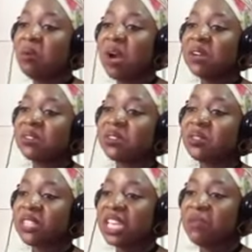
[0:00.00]
while
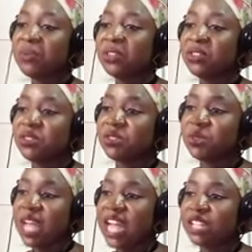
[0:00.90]
total imports
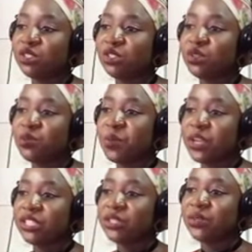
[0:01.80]
stood at
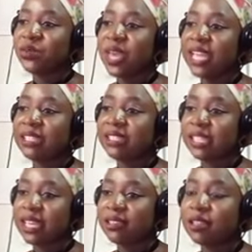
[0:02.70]

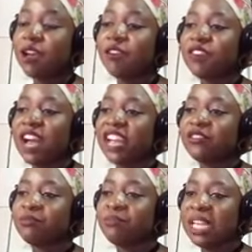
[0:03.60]

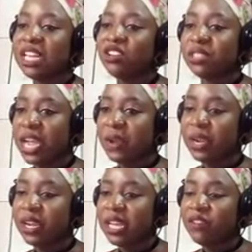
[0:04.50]
2.2865 billion
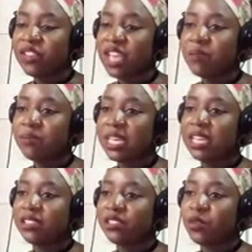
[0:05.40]
naira. The
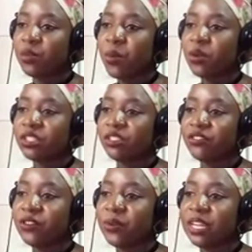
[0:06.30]
NBS, in a report on
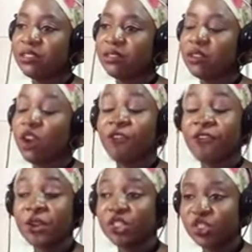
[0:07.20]

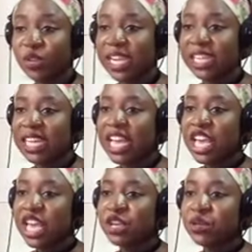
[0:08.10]
foreign trade
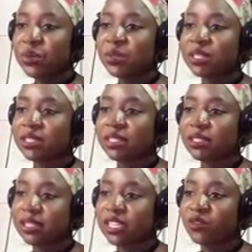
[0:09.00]
in goods
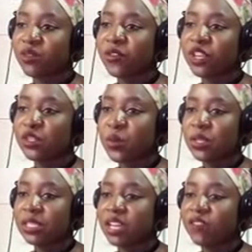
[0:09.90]
statistics for first
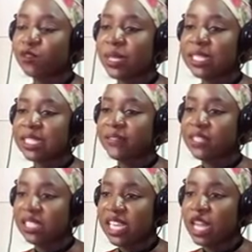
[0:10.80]
quarter of
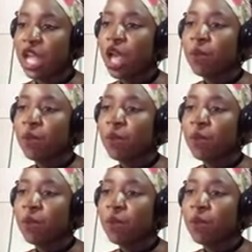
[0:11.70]
2017,